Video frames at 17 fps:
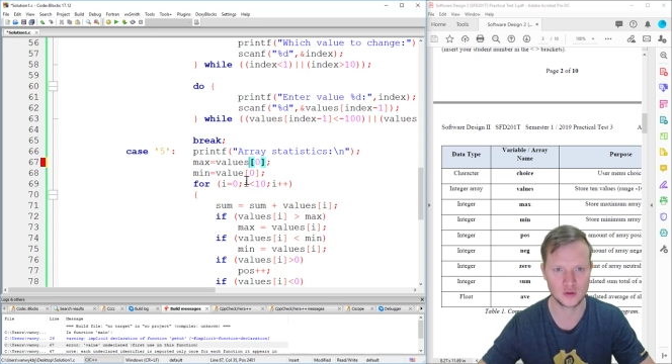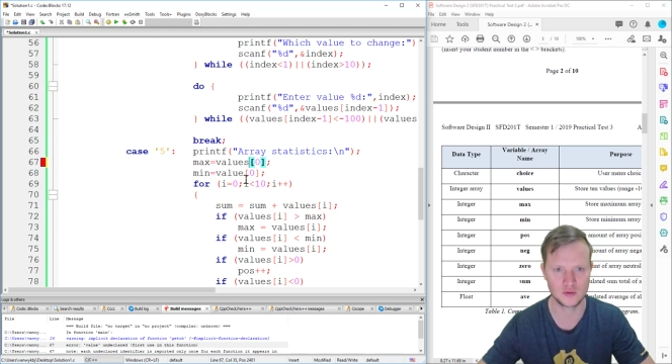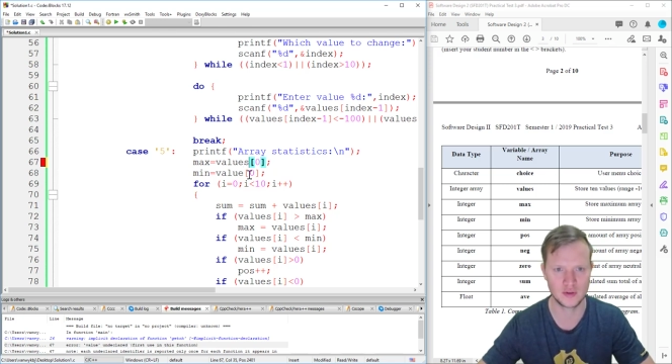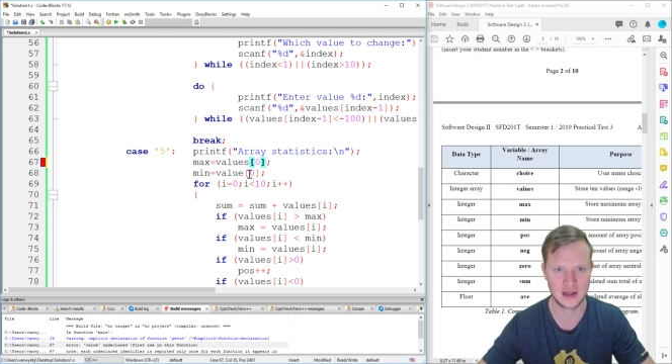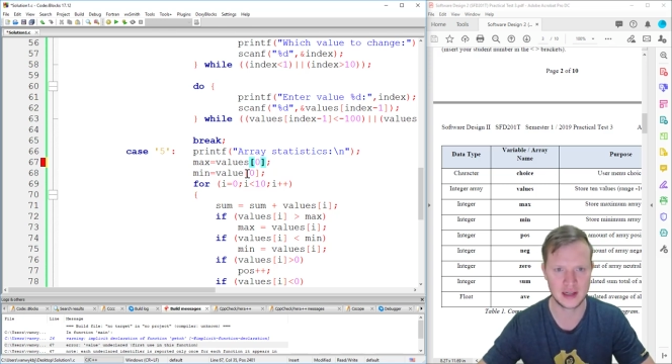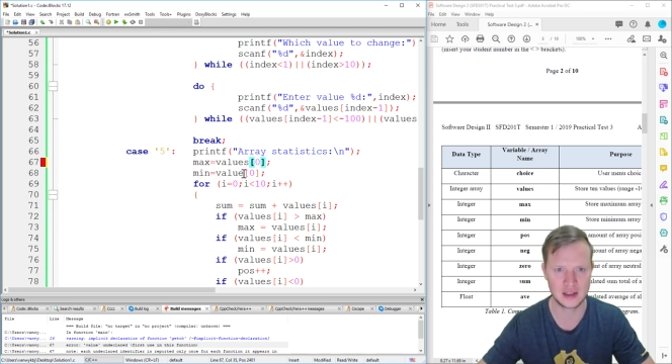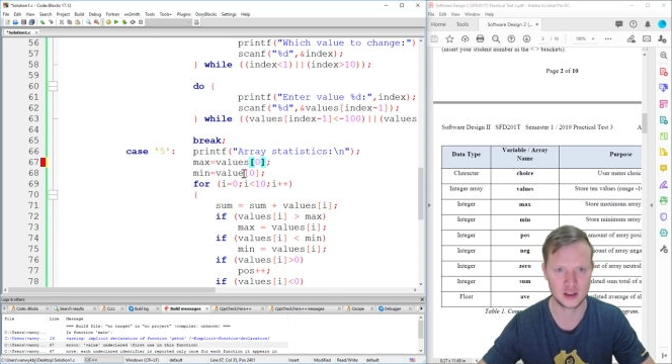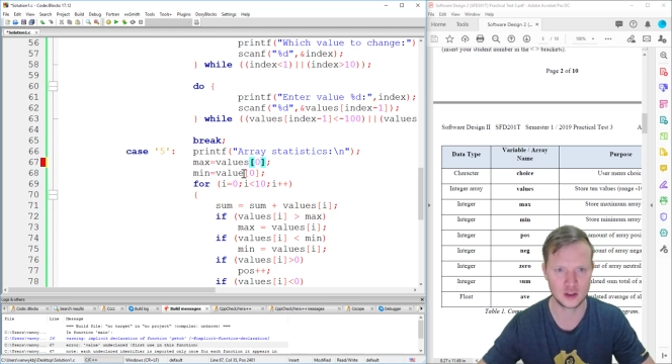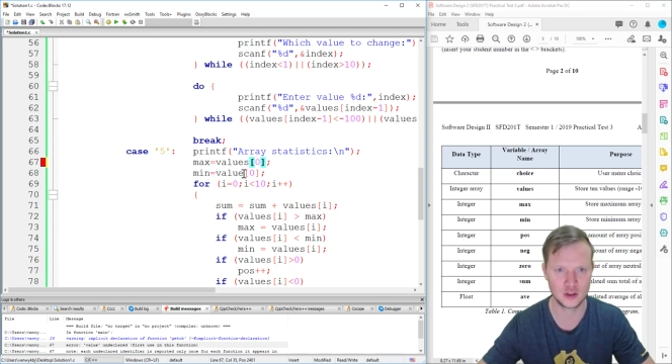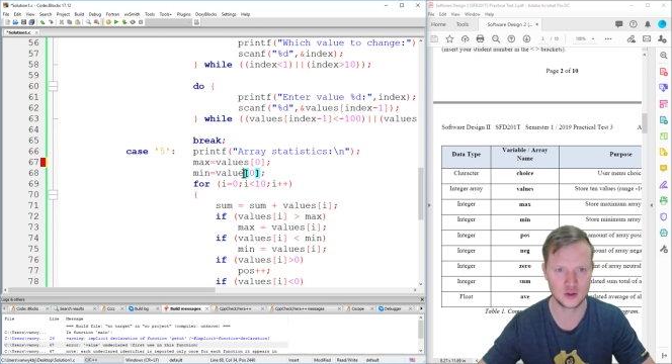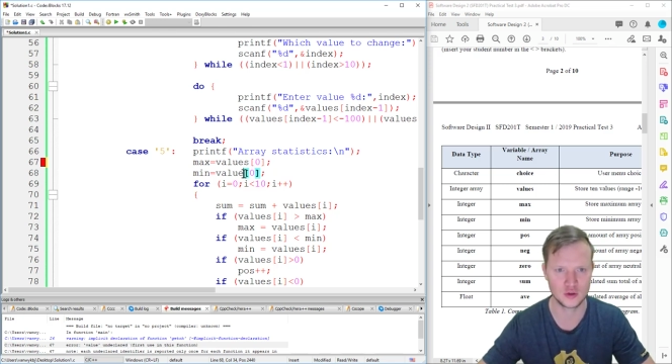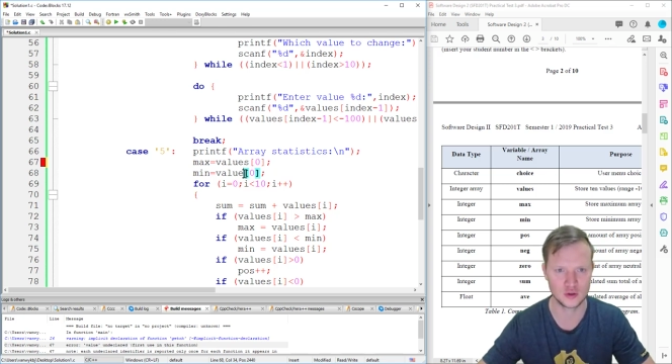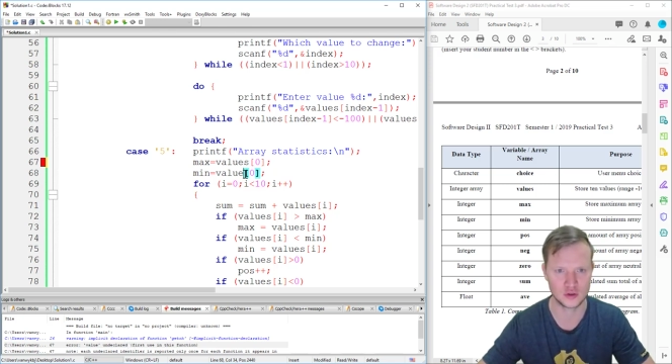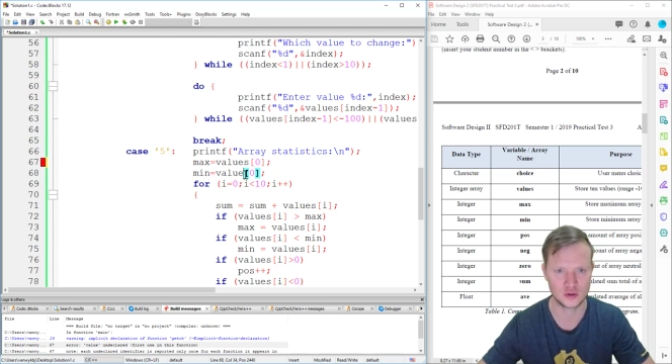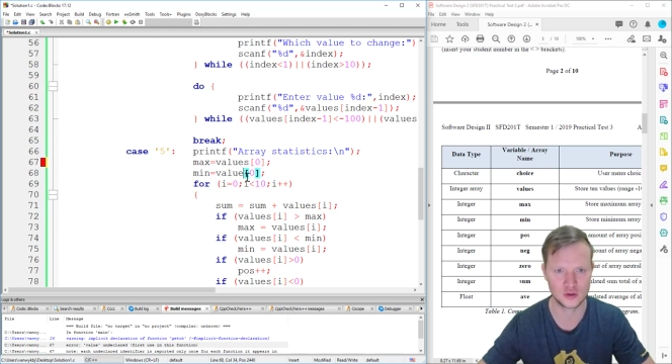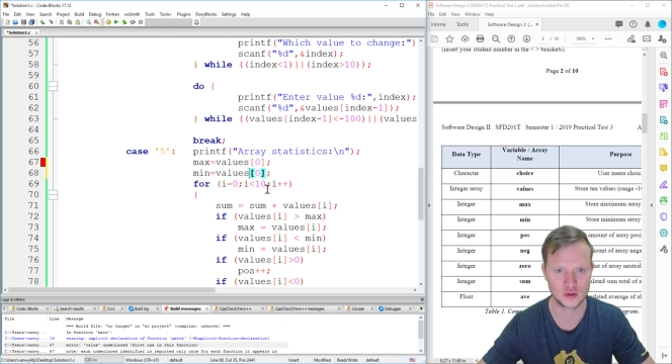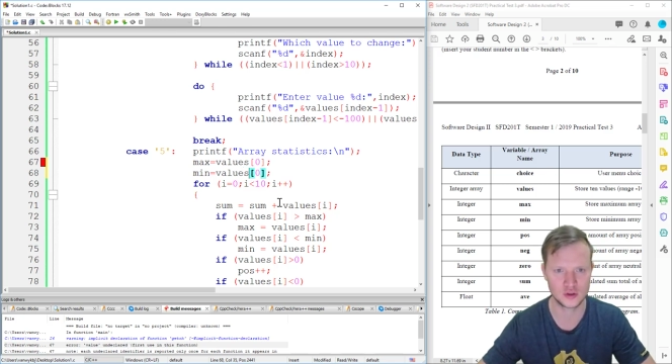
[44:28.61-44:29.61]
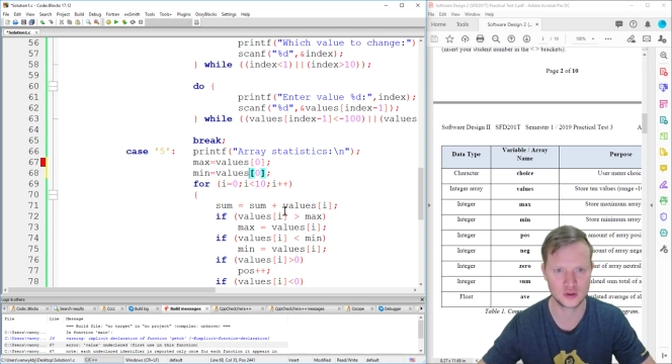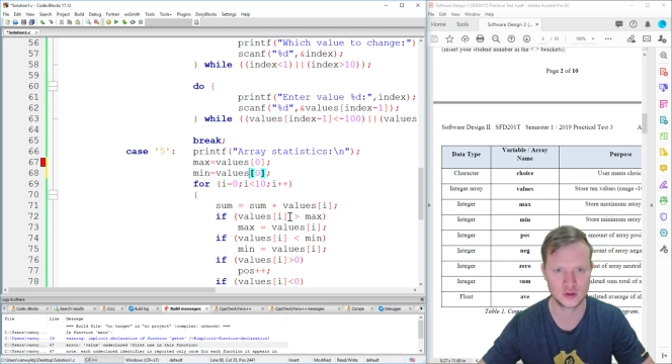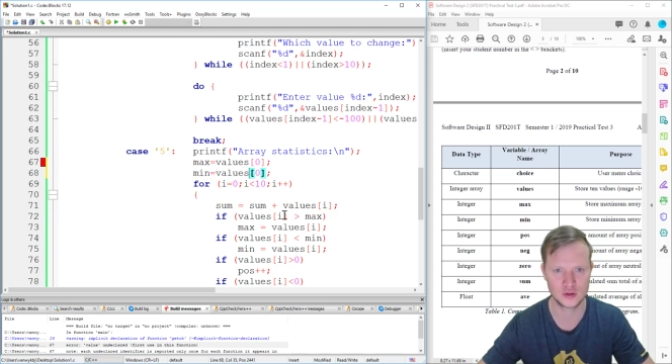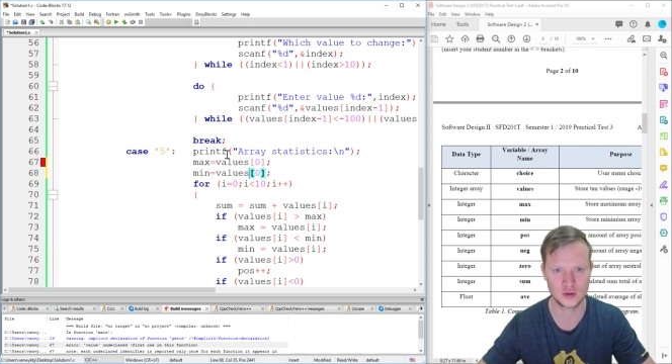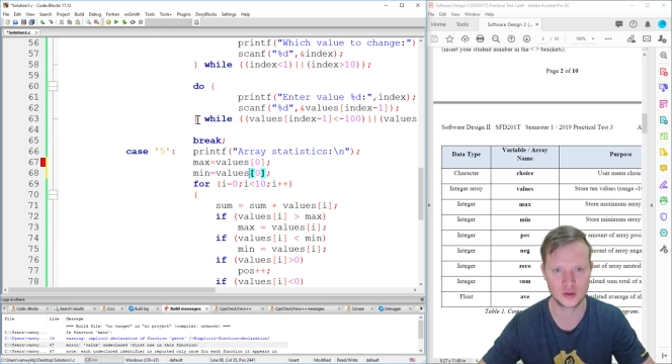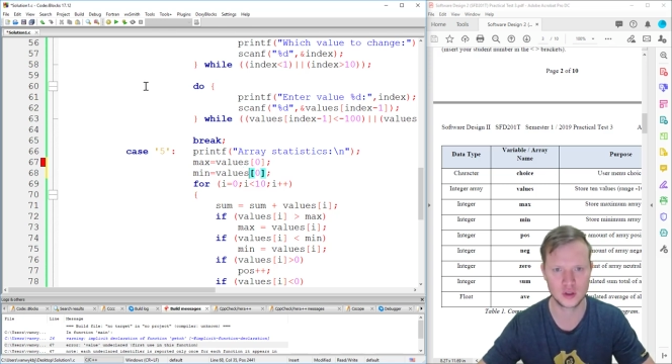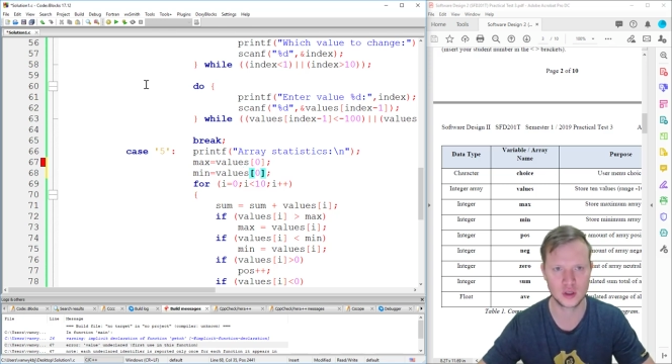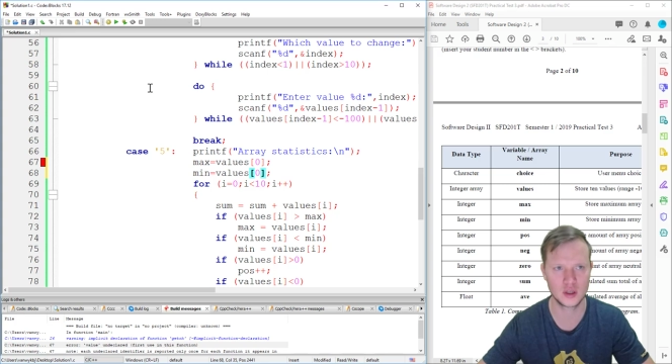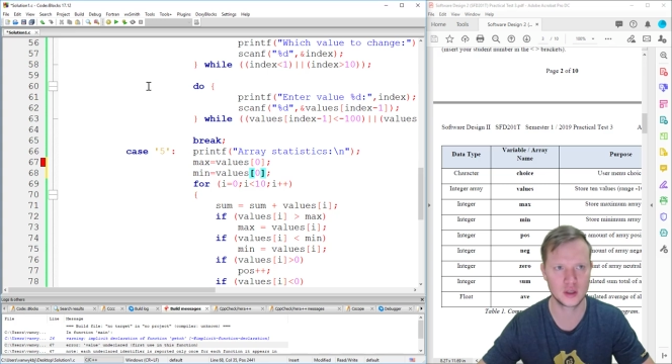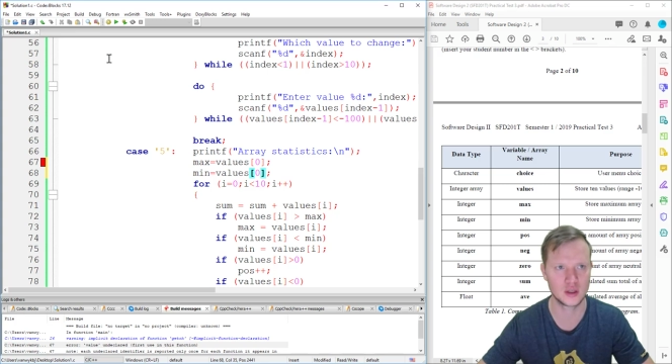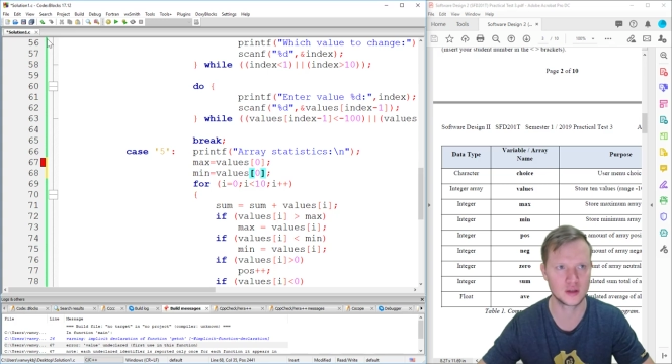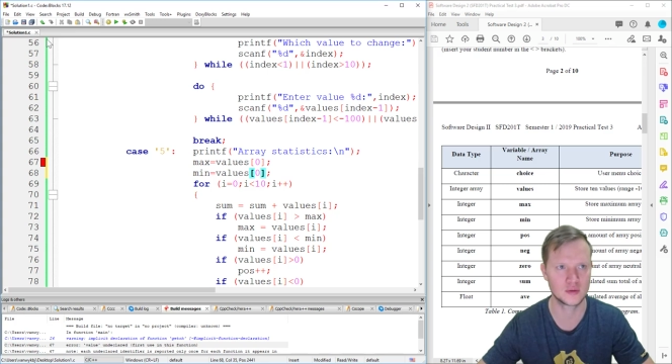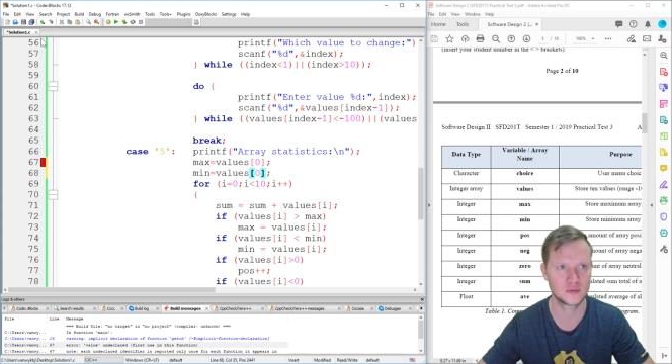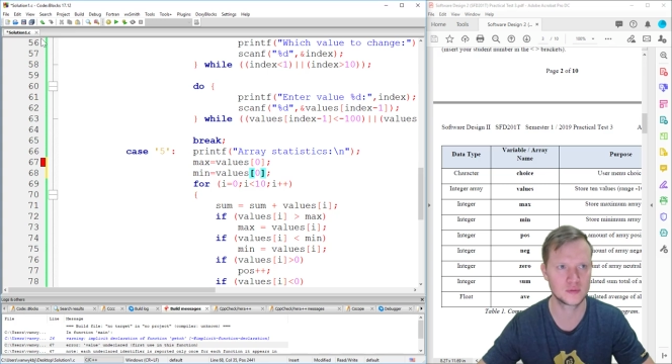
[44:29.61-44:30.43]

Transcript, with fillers: values. Okay.